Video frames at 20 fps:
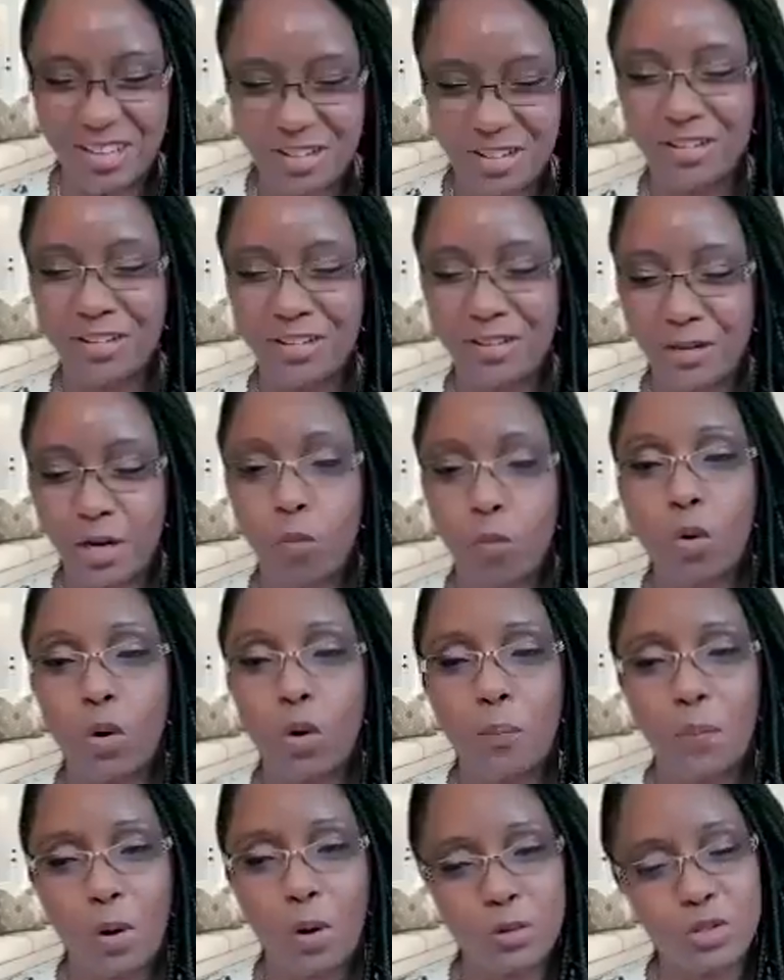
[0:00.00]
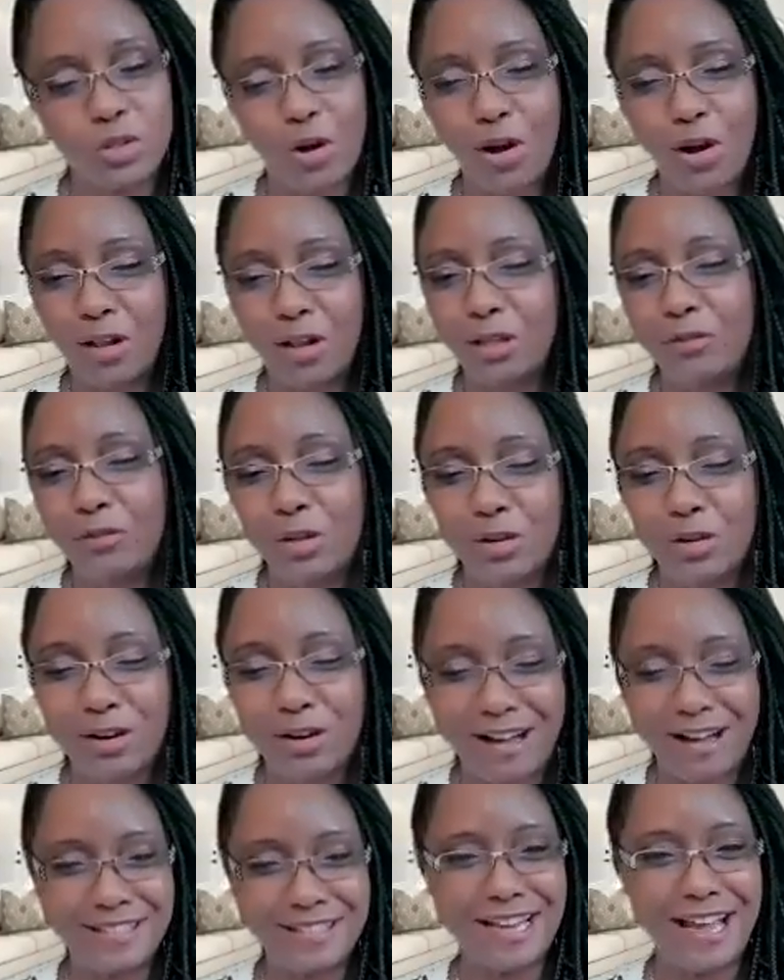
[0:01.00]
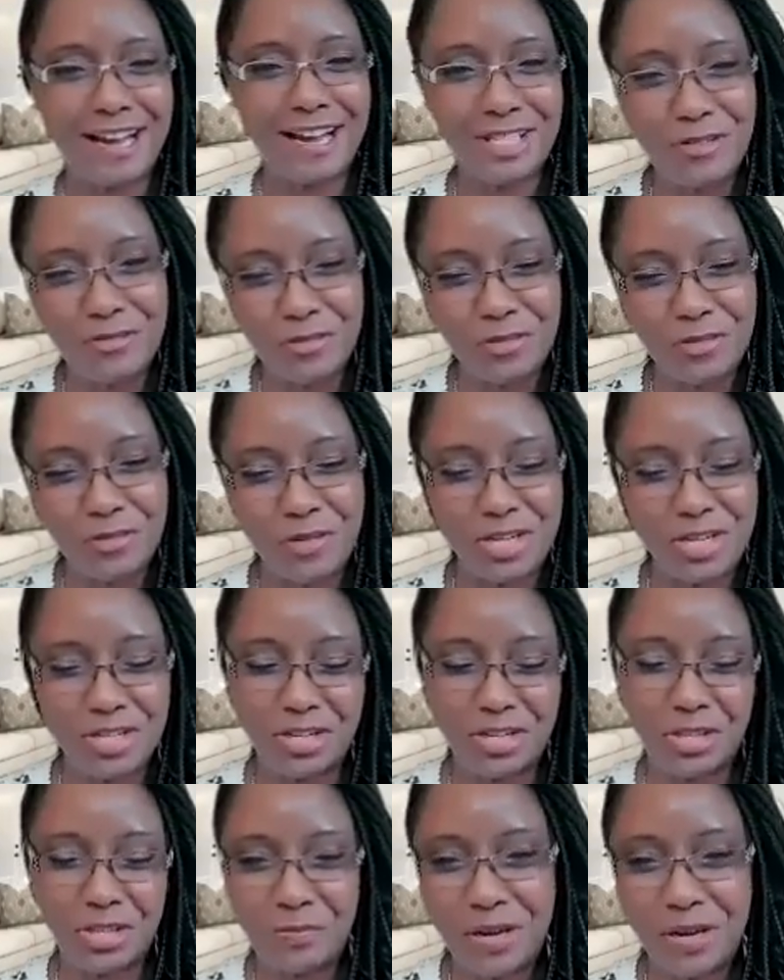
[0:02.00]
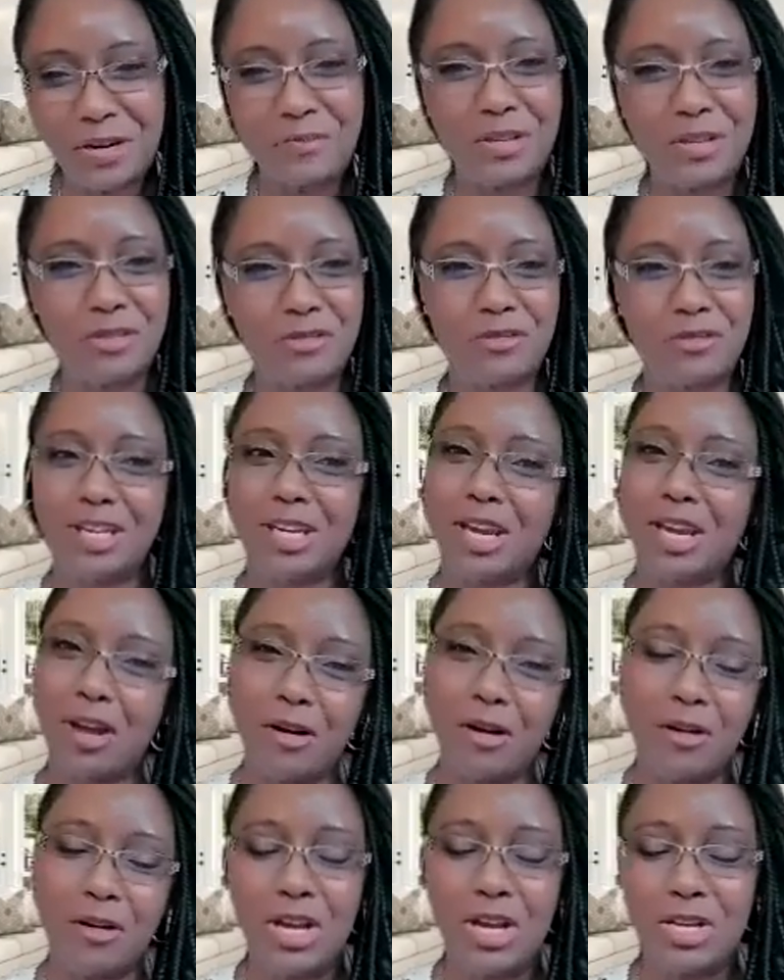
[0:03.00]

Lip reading: good, good. And we'll post all of your contact information at the bottom of the video